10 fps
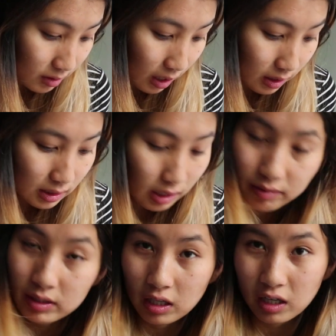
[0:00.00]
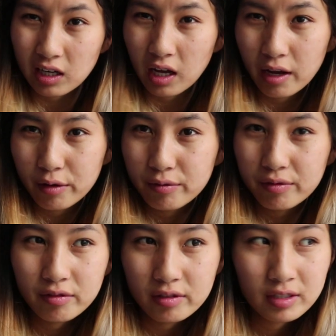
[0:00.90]
Cast life is a hard
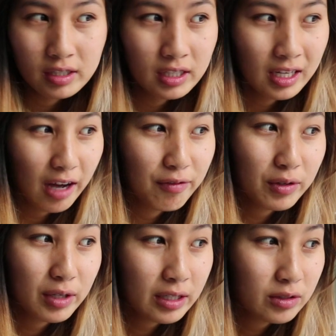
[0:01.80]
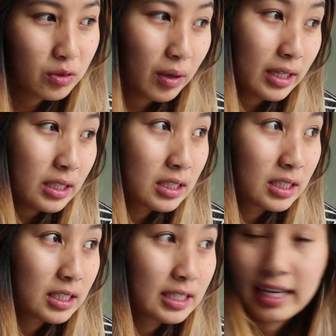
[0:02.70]
life. I fell down
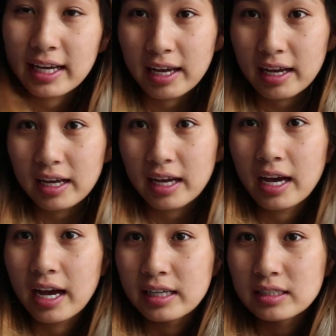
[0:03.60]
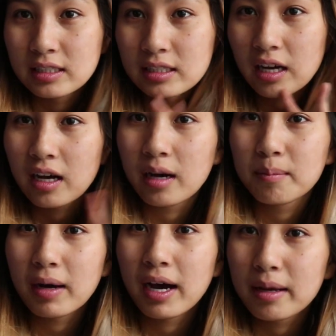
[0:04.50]
twice, as
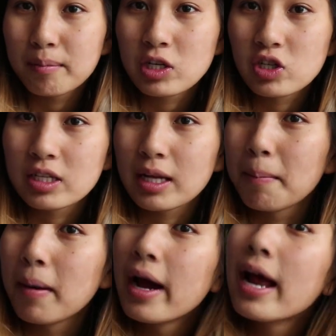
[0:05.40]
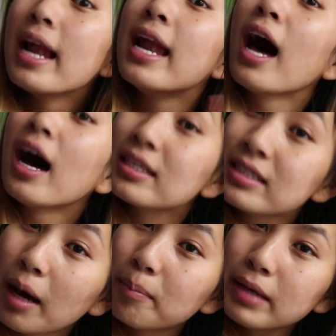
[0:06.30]
I mentioned in my
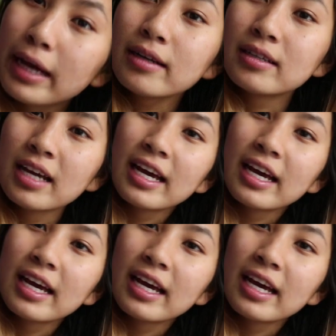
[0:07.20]
last update.